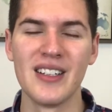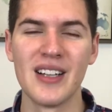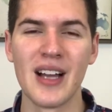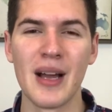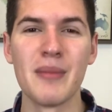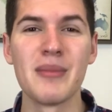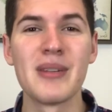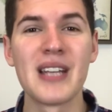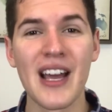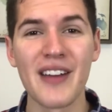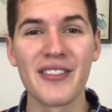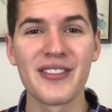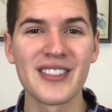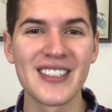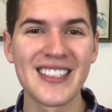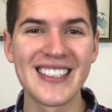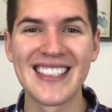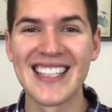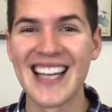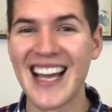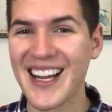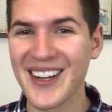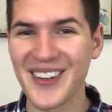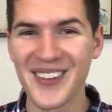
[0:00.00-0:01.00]
I'm
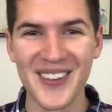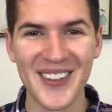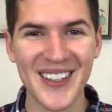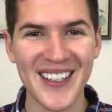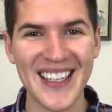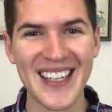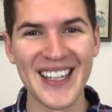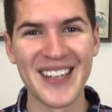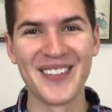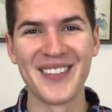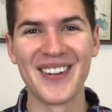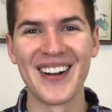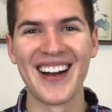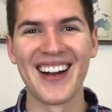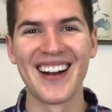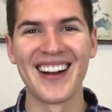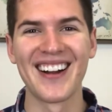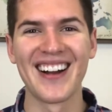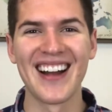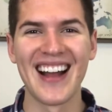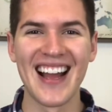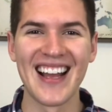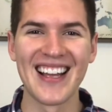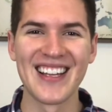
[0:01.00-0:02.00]
definitely not going
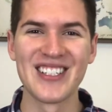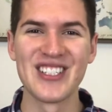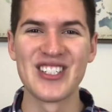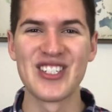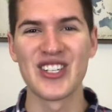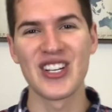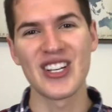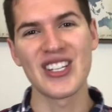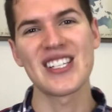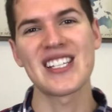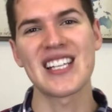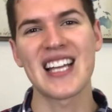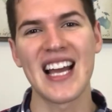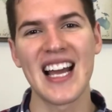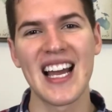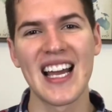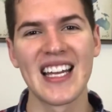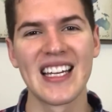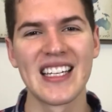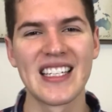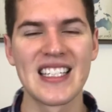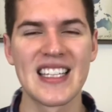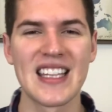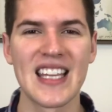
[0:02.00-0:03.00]
anywhere. I just
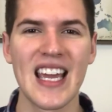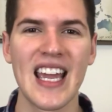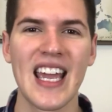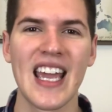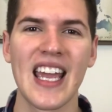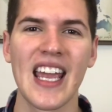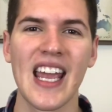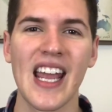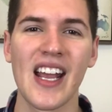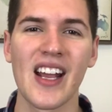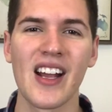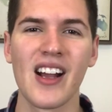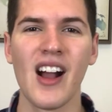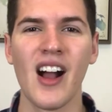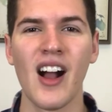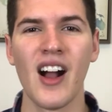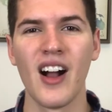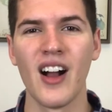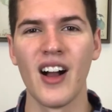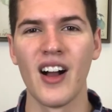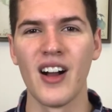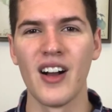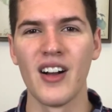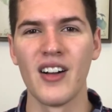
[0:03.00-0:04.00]
got into the hang
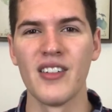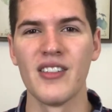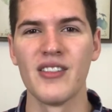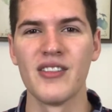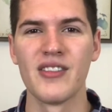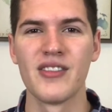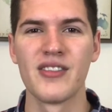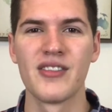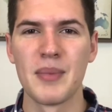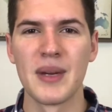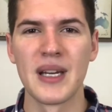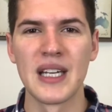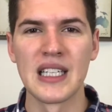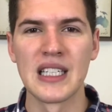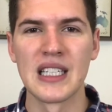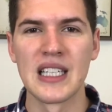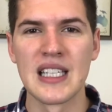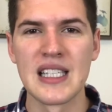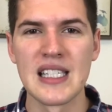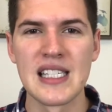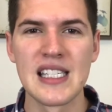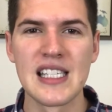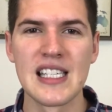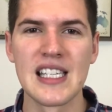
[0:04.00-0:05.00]
of
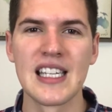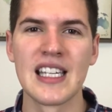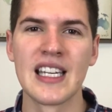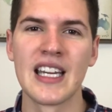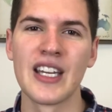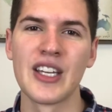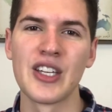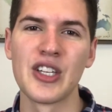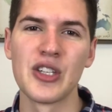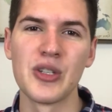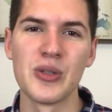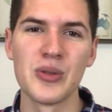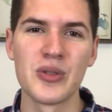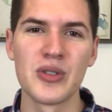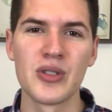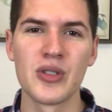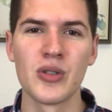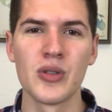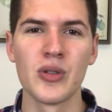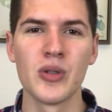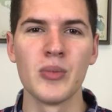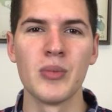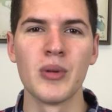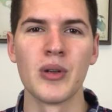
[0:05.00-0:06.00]
balancing
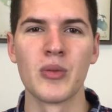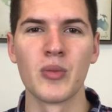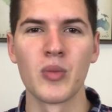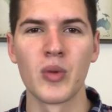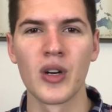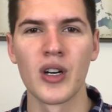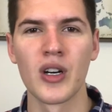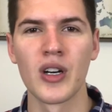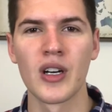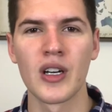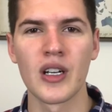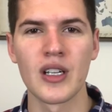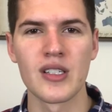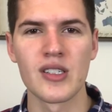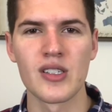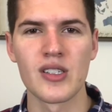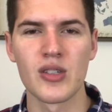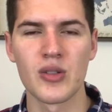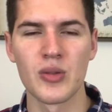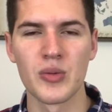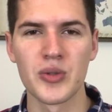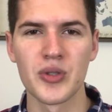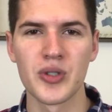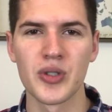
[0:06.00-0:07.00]
YouTube and work and
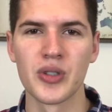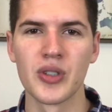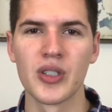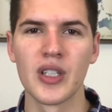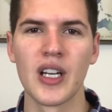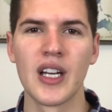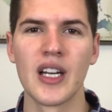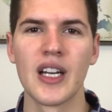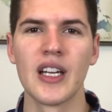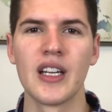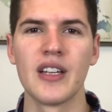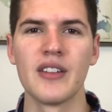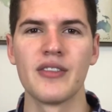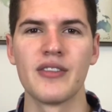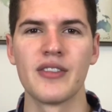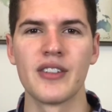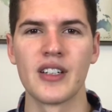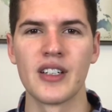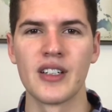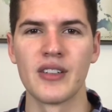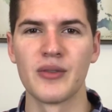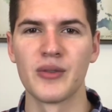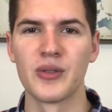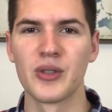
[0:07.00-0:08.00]
social life
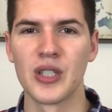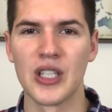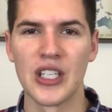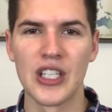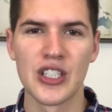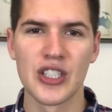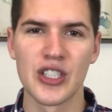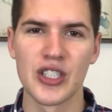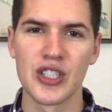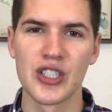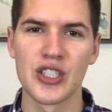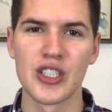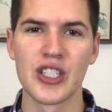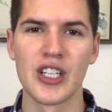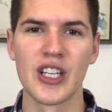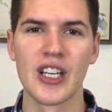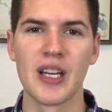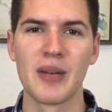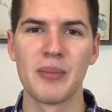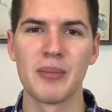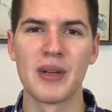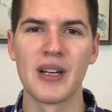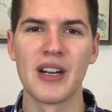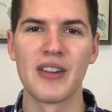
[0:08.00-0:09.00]
and, and
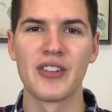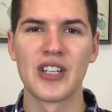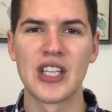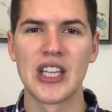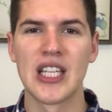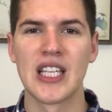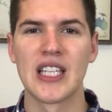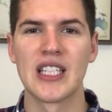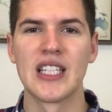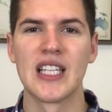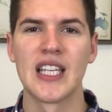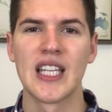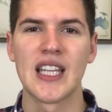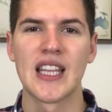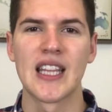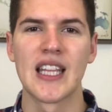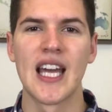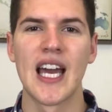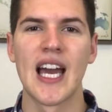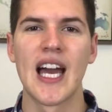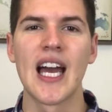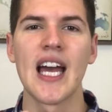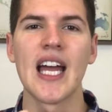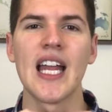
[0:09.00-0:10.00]
relationship and everything like
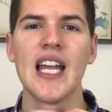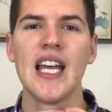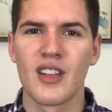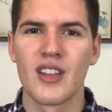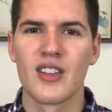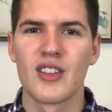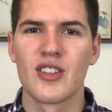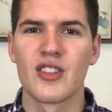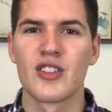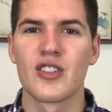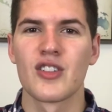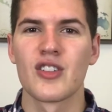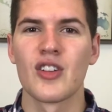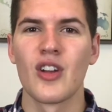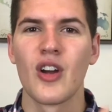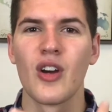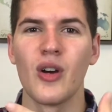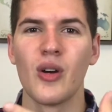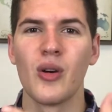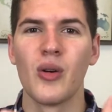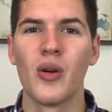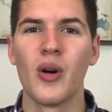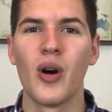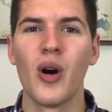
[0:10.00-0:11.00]
that.
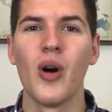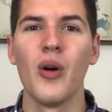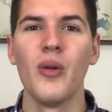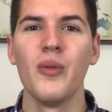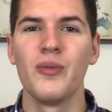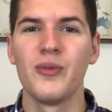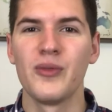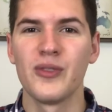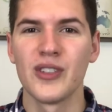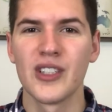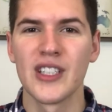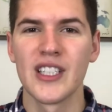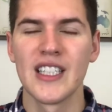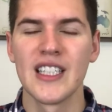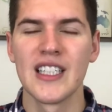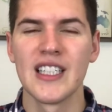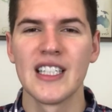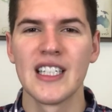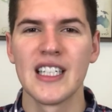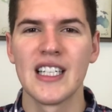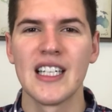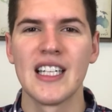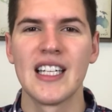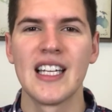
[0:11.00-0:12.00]
So
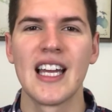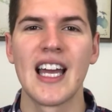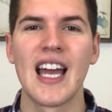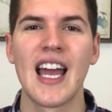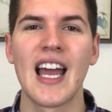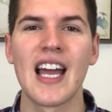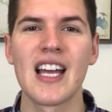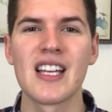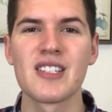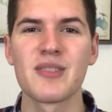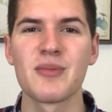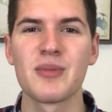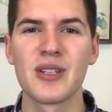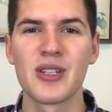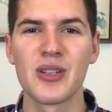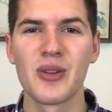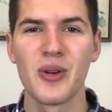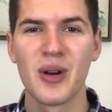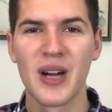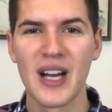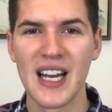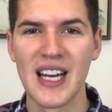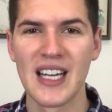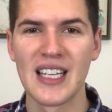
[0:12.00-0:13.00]
hopefully as we go
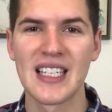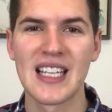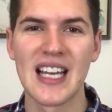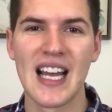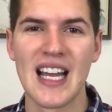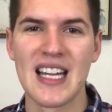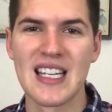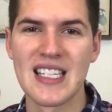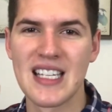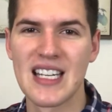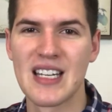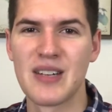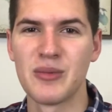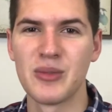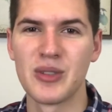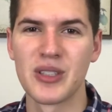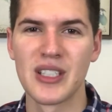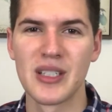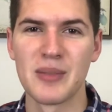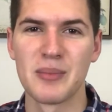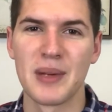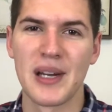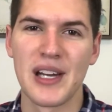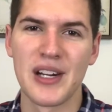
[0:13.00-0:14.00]
on, content will
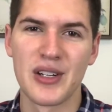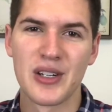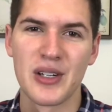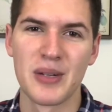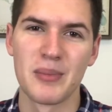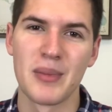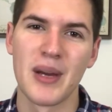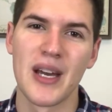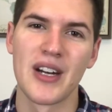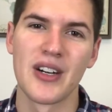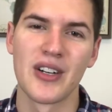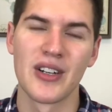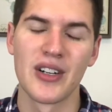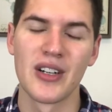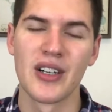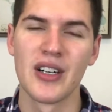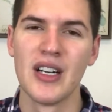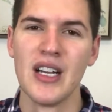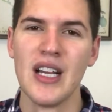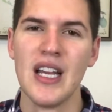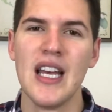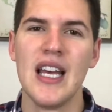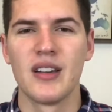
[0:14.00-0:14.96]
get better and better.